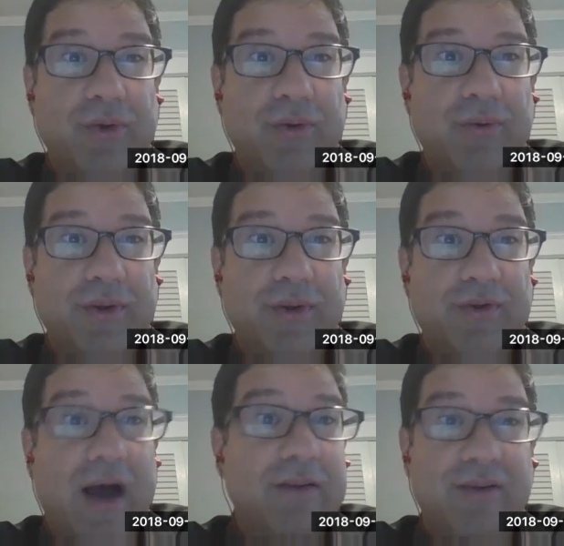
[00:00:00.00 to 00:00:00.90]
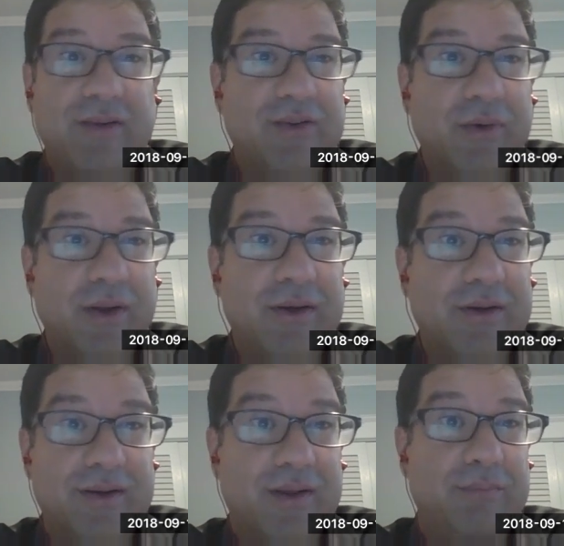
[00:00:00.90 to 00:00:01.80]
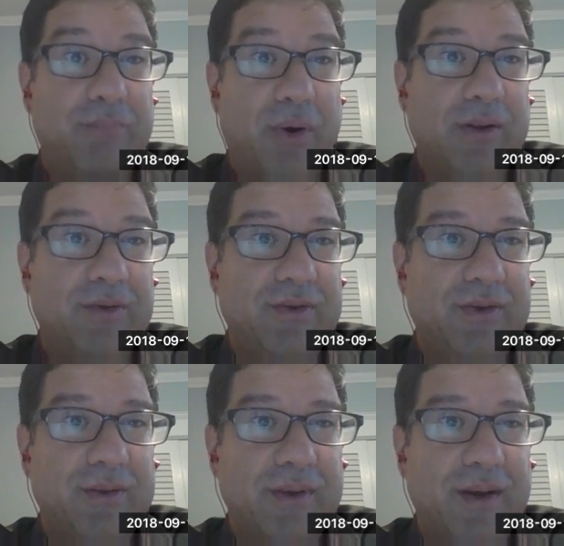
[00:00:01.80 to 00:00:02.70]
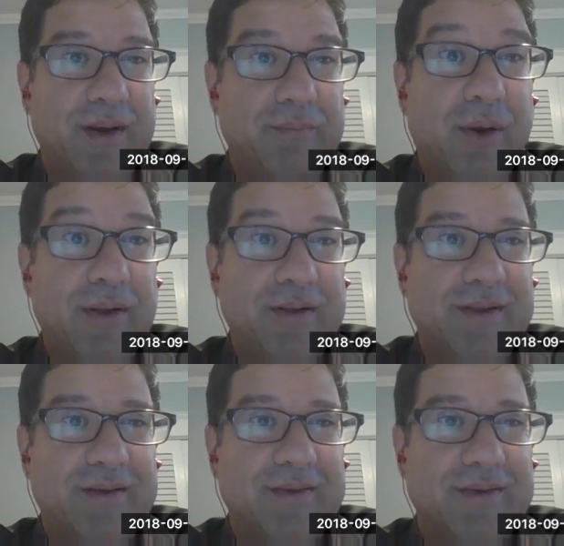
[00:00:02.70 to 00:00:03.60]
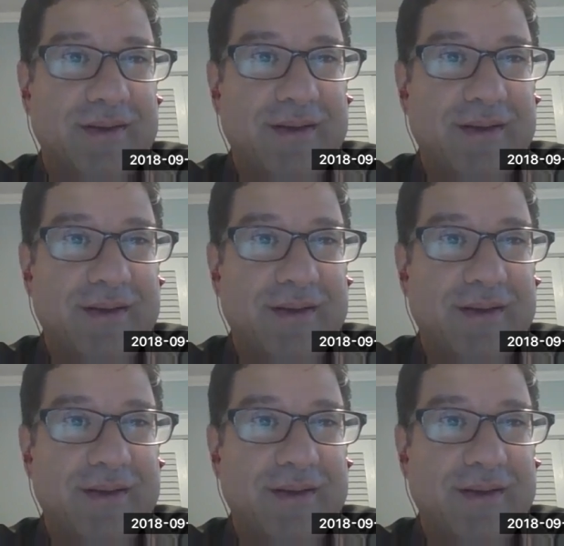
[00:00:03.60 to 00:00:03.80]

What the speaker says: The scientists don't understand policy and politics.